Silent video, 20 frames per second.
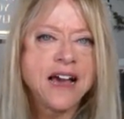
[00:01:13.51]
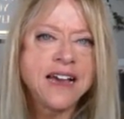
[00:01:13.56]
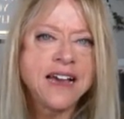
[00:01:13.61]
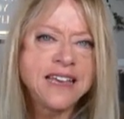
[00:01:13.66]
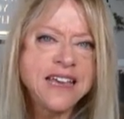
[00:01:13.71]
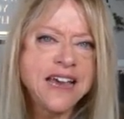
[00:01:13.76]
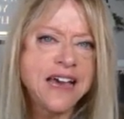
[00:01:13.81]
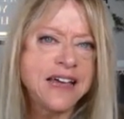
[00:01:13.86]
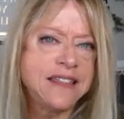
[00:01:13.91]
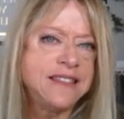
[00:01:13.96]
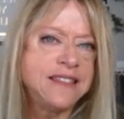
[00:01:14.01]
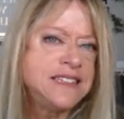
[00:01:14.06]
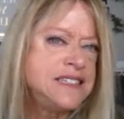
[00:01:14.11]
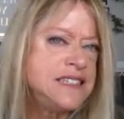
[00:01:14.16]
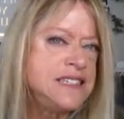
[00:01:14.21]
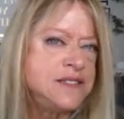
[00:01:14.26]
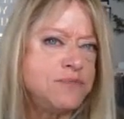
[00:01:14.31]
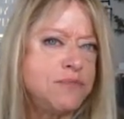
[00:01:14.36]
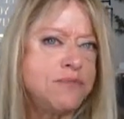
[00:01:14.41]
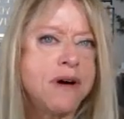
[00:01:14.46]
Again, this
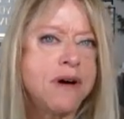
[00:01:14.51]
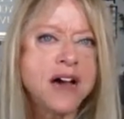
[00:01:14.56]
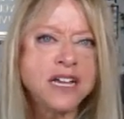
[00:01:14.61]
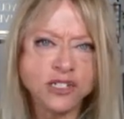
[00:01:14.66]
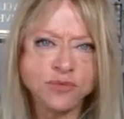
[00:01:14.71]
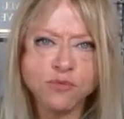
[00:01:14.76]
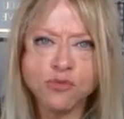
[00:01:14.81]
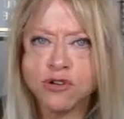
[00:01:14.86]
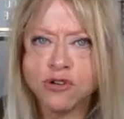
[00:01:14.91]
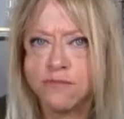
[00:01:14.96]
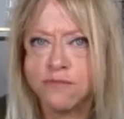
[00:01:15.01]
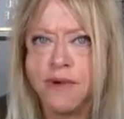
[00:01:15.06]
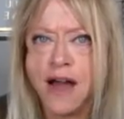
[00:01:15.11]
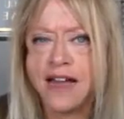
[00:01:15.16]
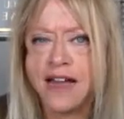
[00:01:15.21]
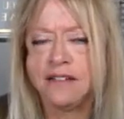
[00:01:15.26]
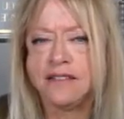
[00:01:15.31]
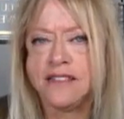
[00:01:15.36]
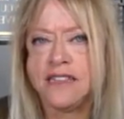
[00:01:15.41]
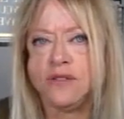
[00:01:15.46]
is much more
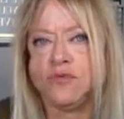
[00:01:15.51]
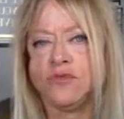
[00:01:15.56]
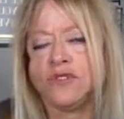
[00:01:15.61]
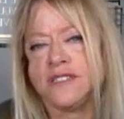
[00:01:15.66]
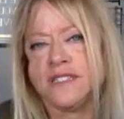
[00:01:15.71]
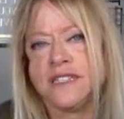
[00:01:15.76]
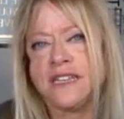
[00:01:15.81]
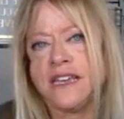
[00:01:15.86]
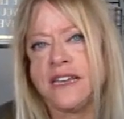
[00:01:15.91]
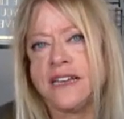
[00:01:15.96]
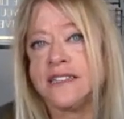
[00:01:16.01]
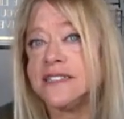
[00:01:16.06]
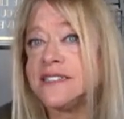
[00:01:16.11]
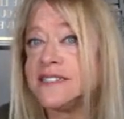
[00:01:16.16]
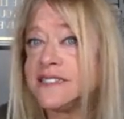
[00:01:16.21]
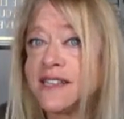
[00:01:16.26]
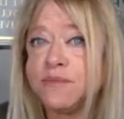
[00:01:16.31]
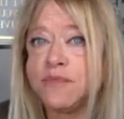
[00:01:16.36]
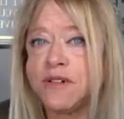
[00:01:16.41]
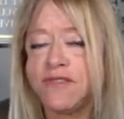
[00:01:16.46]
mild than we're seeing in
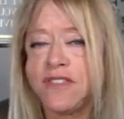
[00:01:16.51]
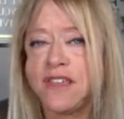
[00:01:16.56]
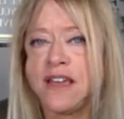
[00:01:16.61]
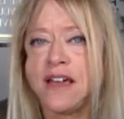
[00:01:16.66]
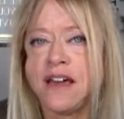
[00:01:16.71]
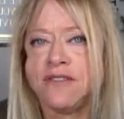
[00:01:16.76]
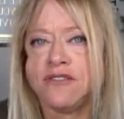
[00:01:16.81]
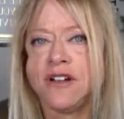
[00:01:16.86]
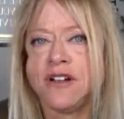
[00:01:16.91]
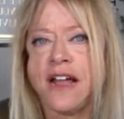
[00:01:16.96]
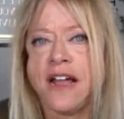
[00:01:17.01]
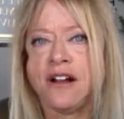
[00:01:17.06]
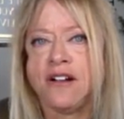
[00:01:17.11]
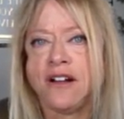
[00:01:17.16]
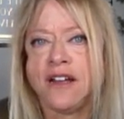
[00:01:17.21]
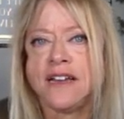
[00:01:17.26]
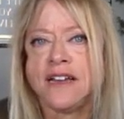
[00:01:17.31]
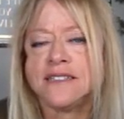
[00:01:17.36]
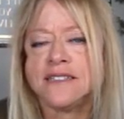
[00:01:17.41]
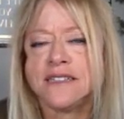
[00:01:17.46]
some of the other
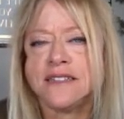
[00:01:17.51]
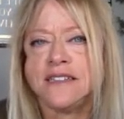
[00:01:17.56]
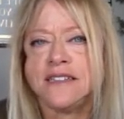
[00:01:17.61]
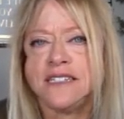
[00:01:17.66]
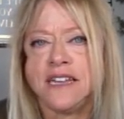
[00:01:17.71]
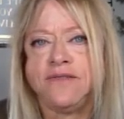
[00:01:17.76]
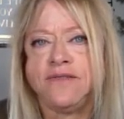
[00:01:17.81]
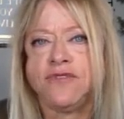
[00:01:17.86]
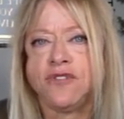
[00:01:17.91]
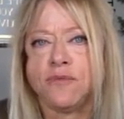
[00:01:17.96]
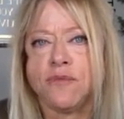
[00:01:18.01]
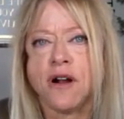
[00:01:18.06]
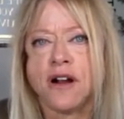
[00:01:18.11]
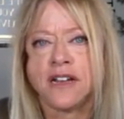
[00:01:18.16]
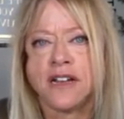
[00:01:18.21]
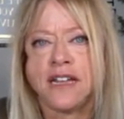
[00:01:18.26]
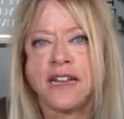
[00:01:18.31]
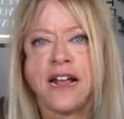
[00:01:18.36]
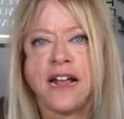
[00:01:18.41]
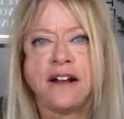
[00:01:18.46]
areas in the Denver
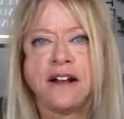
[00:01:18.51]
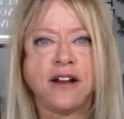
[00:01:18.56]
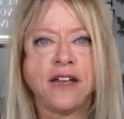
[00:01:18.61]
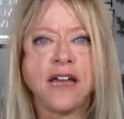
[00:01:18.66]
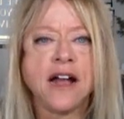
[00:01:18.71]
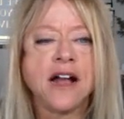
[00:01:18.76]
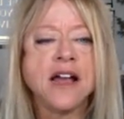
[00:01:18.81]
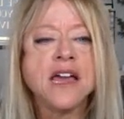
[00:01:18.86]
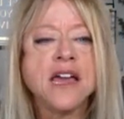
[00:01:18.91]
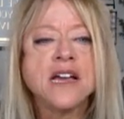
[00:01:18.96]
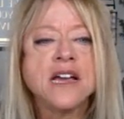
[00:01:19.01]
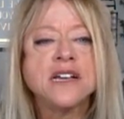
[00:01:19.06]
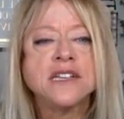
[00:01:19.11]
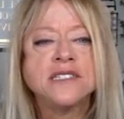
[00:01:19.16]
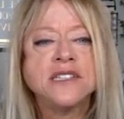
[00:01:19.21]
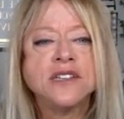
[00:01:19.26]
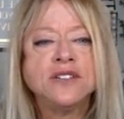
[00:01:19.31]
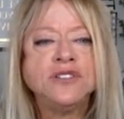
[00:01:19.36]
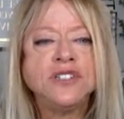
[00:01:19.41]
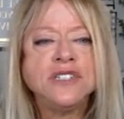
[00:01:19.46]
market area.
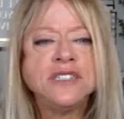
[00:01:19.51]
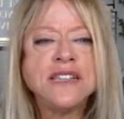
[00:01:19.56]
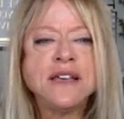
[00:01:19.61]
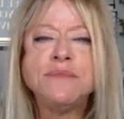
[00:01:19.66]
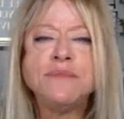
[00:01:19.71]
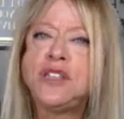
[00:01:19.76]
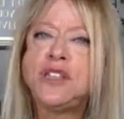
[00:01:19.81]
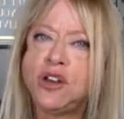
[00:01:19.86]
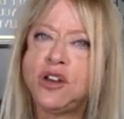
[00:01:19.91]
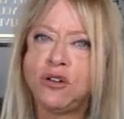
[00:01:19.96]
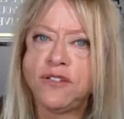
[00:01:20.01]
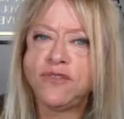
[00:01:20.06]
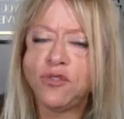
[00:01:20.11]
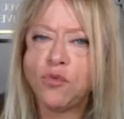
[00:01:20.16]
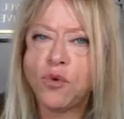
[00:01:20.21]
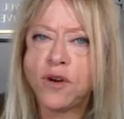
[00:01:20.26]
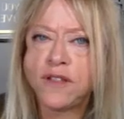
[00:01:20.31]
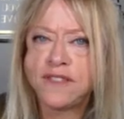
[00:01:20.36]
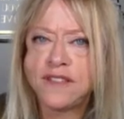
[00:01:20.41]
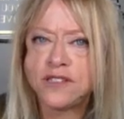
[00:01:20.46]
So just let me know if
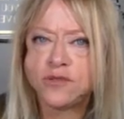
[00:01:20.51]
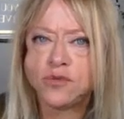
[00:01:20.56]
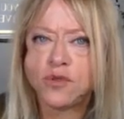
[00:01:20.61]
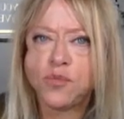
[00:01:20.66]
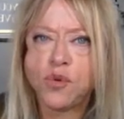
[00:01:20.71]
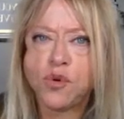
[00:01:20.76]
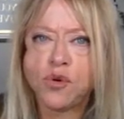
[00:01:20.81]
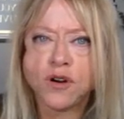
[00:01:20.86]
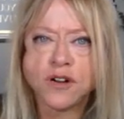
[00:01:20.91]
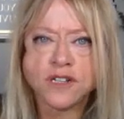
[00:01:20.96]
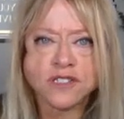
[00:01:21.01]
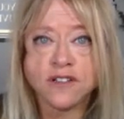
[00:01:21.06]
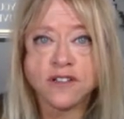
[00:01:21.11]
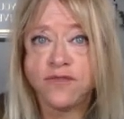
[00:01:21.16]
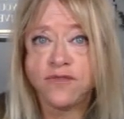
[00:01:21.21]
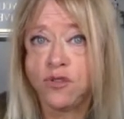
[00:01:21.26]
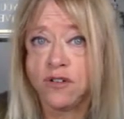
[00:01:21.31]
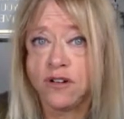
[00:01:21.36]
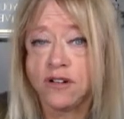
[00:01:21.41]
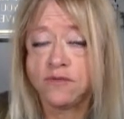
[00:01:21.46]
you want these reports, or
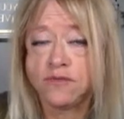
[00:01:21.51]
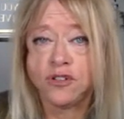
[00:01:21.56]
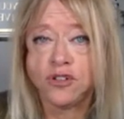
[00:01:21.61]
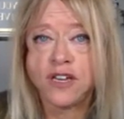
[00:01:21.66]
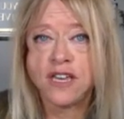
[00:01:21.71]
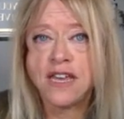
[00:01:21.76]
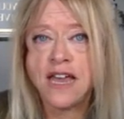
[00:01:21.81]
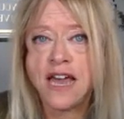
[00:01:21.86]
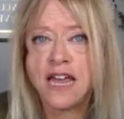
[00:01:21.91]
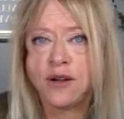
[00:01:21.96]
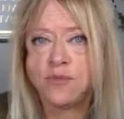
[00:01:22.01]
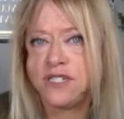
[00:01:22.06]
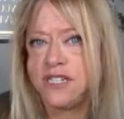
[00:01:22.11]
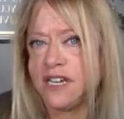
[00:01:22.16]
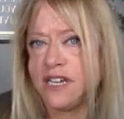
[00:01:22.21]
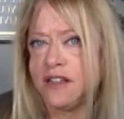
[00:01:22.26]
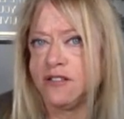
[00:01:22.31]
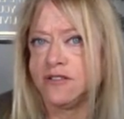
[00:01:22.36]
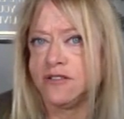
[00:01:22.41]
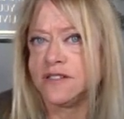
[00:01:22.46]
if you're looking at a
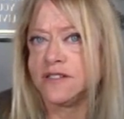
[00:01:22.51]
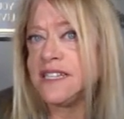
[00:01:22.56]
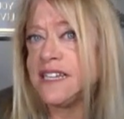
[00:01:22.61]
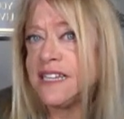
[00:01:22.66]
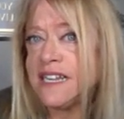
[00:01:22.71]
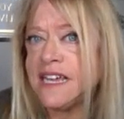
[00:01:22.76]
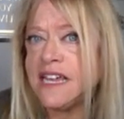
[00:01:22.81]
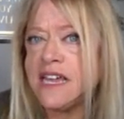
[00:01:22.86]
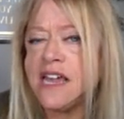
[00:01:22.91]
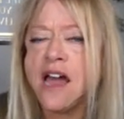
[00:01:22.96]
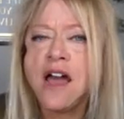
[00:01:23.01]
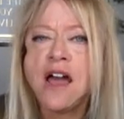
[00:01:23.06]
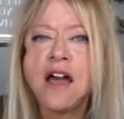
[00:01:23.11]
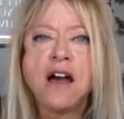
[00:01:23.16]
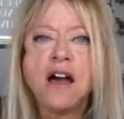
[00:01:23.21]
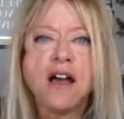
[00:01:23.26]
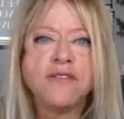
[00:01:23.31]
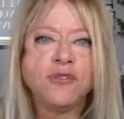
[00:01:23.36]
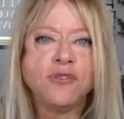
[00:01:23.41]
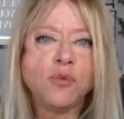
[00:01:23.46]
particular city,
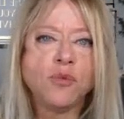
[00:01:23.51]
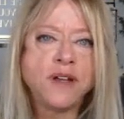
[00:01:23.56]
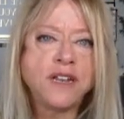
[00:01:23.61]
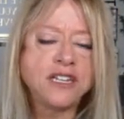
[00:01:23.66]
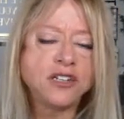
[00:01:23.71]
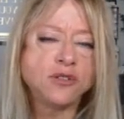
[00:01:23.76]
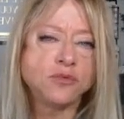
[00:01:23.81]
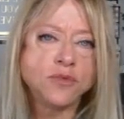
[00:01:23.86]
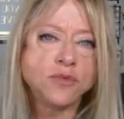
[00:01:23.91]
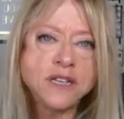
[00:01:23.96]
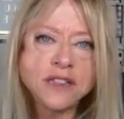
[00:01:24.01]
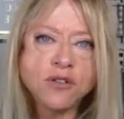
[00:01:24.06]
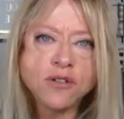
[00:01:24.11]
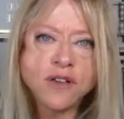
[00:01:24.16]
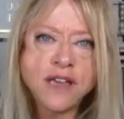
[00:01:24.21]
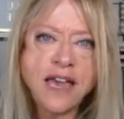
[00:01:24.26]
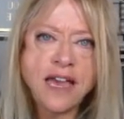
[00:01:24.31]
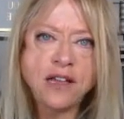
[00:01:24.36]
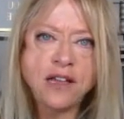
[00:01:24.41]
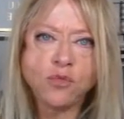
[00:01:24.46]
if you're wanting to
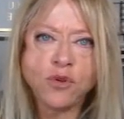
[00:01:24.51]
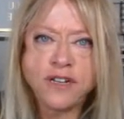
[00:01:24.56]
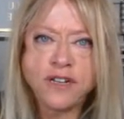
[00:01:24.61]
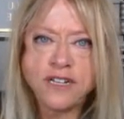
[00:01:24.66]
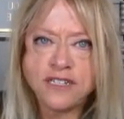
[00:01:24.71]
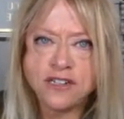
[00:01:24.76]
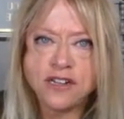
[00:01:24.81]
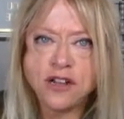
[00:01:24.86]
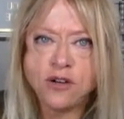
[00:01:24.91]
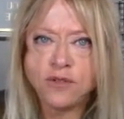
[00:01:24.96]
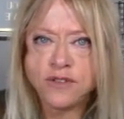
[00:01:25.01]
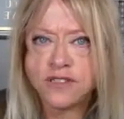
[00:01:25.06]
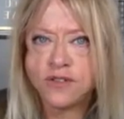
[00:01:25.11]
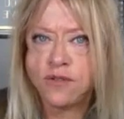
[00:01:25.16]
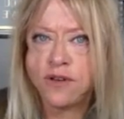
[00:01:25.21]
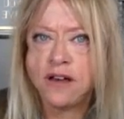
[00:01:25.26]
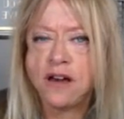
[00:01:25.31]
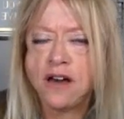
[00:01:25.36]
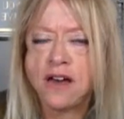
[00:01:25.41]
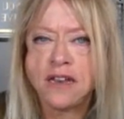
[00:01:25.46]
relocate and wanting to know what's
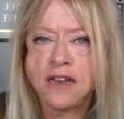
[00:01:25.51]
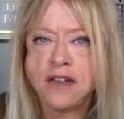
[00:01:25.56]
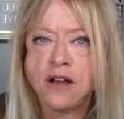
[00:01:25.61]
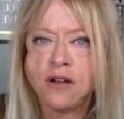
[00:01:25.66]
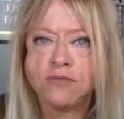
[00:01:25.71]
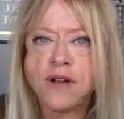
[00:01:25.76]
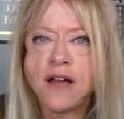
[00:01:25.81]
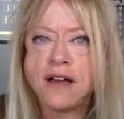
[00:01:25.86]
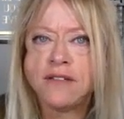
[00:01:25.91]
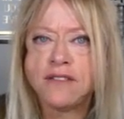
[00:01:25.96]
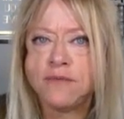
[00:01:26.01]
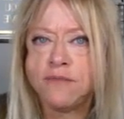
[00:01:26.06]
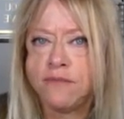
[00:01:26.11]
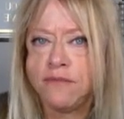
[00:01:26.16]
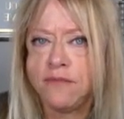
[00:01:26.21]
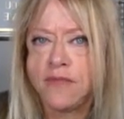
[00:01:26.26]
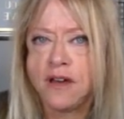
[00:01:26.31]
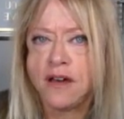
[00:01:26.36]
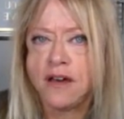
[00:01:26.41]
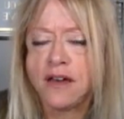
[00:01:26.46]
going on around the
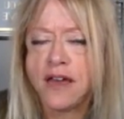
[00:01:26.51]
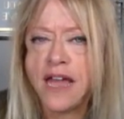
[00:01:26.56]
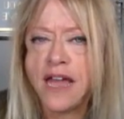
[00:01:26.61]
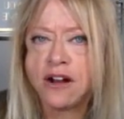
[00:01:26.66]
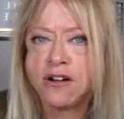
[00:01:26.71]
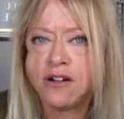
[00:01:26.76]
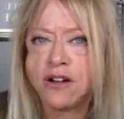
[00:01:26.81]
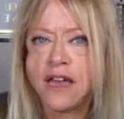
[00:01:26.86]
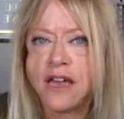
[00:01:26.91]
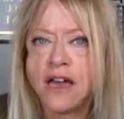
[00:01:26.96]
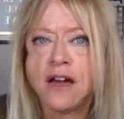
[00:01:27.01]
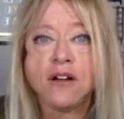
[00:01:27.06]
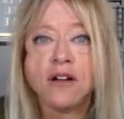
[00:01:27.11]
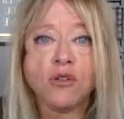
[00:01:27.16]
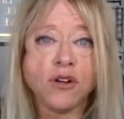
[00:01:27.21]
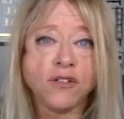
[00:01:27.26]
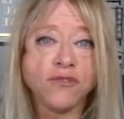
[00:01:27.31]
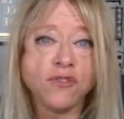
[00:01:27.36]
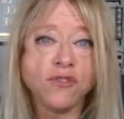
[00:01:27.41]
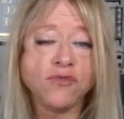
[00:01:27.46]
area,
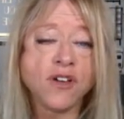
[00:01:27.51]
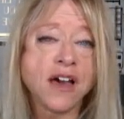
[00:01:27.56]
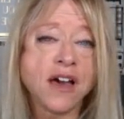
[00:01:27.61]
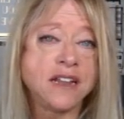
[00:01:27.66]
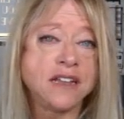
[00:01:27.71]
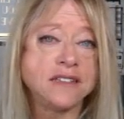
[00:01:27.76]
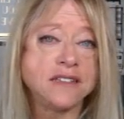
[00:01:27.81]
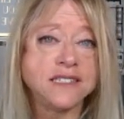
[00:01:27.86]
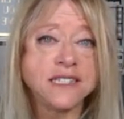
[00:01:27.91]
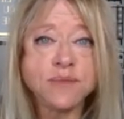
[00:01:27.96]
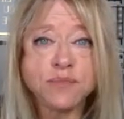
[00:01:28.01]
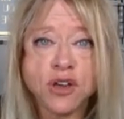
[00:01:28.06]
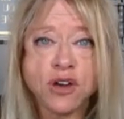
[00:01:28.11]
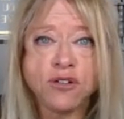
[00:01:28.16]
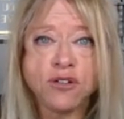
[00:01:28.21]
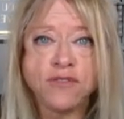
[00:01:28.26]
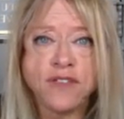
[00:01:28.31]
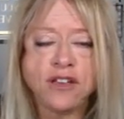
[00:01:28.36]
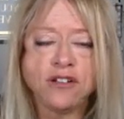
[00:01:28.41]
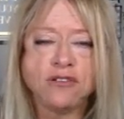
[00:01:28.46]
or if you've got a zip
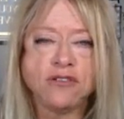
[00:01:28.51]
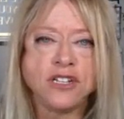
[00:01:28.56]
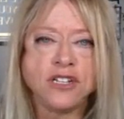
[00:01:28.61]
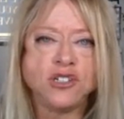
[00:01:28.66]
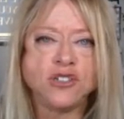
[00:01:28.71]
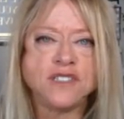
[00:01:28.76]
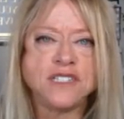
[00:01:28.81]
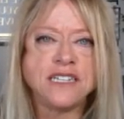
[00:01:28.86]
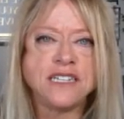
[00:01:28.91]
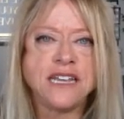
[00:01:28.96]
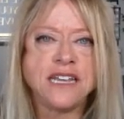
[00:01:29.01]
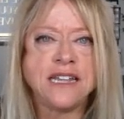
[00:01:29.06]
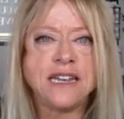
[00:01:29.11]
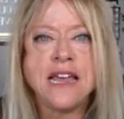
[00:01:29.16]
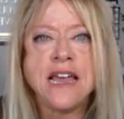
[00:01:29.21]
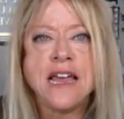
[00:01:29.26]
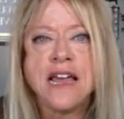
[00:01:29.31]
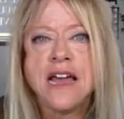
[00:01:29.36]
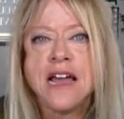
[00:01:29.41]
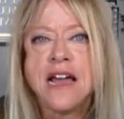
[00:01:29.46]
code that you're interested in.